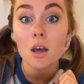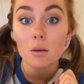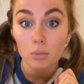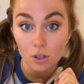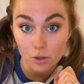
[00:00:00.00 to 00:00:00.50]

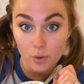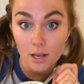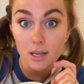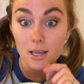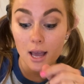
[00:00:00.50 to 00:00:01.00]
Blue
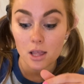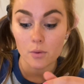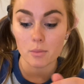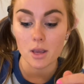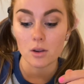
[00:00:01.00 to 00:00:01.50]
and yellow
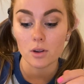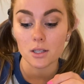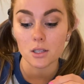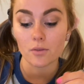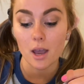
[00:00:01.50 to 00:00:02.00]
would make green.
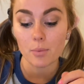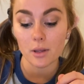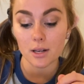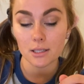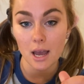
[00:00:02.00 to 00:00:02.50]
So if I put
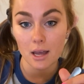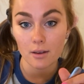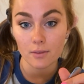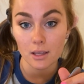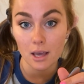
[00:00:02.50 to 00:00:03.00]
a dot
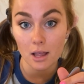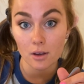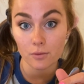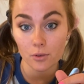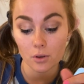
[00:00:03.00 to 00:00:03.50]
of
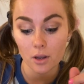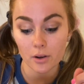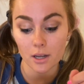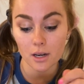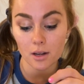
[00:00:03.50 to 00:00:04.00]
yellow food
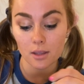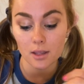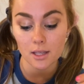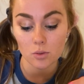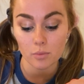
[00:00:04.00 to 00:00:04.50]
coloring in here,
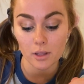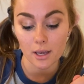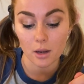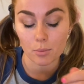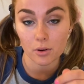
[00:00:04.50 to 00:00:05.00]
then this would be
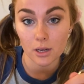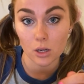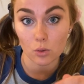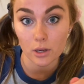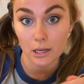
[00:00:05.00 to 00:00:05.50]
like a pretty
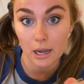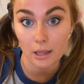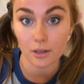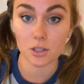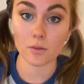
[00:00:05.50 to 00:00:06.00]
green
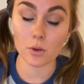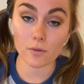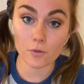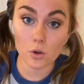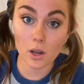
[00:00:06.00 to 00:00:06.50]
color. So if you
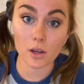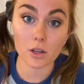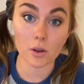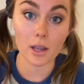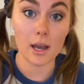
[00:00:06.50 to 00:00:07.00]
have food coloring,
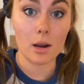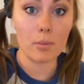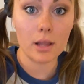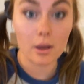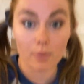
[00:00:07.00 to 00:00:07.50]
you can kind of
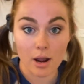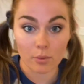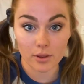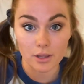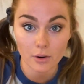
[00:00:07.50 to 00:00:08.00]
play around
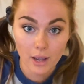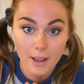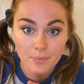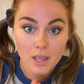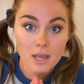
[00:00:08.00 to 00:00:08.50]
with it,
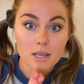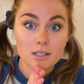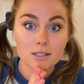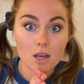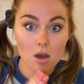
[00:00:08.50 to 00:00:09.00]
okay?
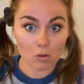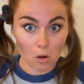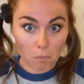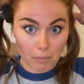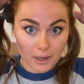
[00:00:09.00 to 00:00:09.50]

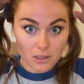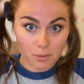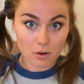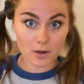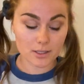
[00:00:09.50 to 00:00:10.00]
So, back to
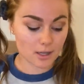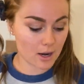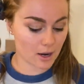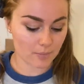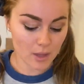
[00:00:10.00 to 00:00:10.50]
my crazy
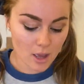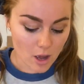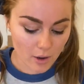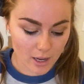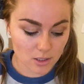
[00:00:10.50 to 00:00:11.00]
hair.
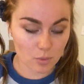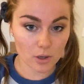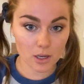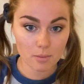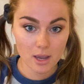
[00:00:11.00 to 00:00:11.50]
Okay, so
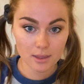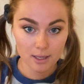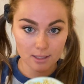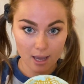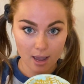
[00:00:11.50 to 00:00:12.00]
we're gonna make
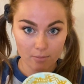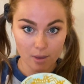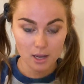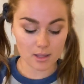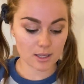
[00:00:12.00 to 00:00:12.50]
this. I have
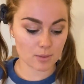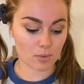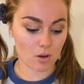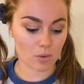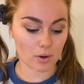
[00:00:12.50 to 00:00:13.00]
mine in this
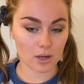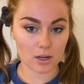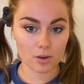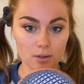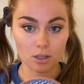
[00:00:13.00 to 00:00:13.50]
bowl. We're gonna
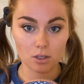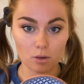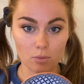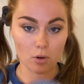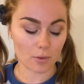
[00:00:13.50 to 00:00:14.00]
use a new
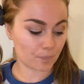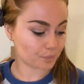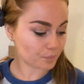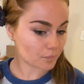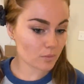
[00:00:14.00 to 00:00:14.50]
bowl.
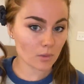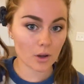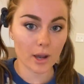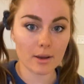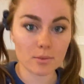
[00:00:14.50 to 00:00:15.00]

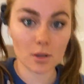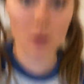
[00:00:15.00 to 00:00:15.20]
Okay, so I'm